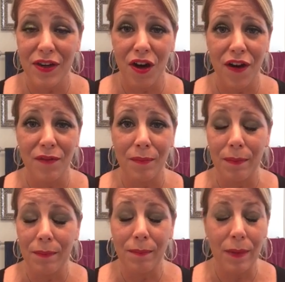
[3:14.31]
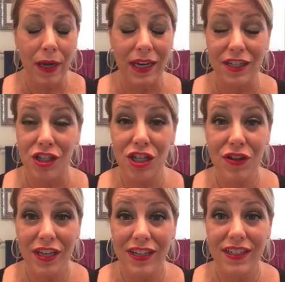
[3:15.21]
There are a
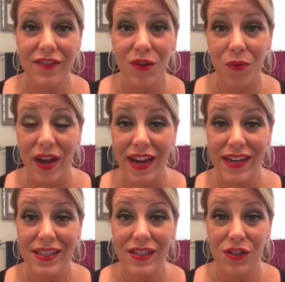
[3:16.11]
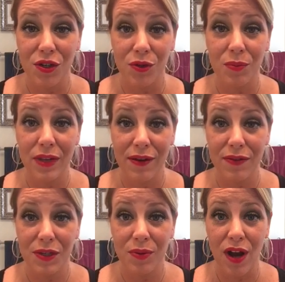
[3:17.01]
gajillion different ways to play
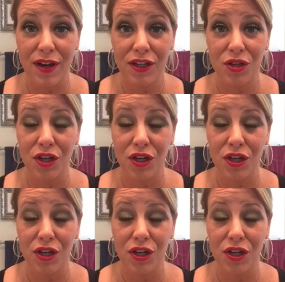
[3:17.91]
with these products.